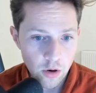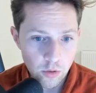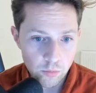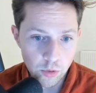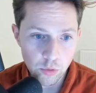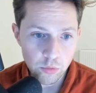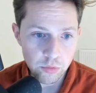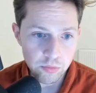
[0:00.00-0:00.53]

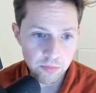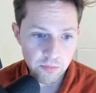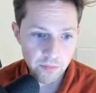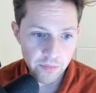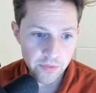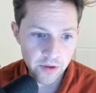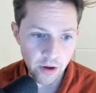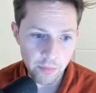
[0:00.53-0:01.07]
will
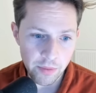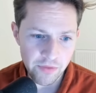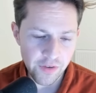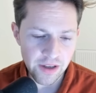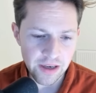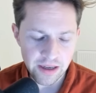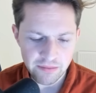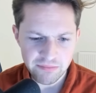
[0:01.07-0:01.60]
you know, be
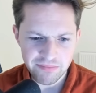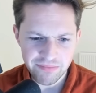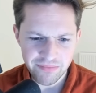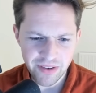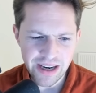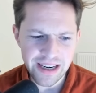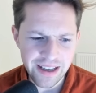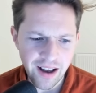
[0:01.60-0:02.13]
feeling
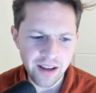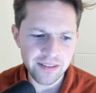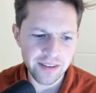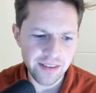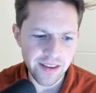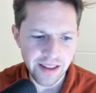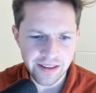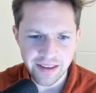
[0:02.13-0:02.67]
really gutted
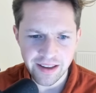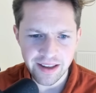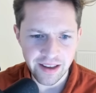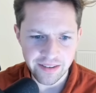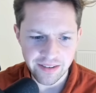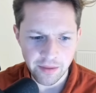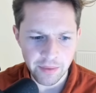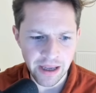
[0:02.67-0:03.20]
that they didn't
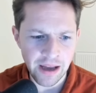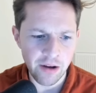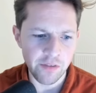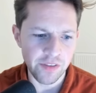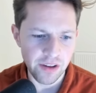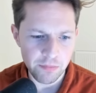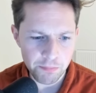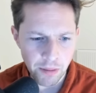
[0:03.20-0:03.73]
get something out of
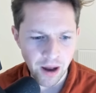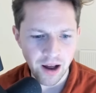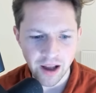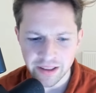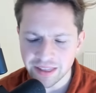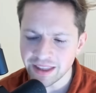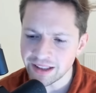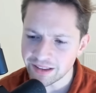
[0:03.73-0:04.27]
this. But I
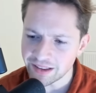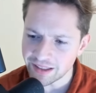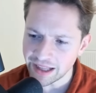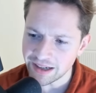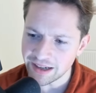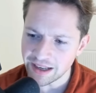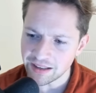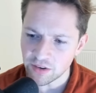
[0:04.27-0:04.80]
think that they
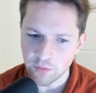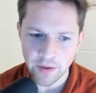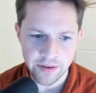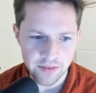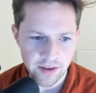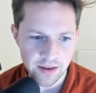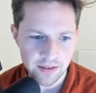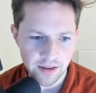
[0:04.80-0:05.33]
need to
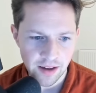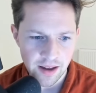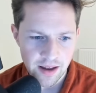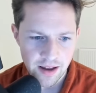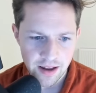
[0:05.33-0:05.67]
rest easy.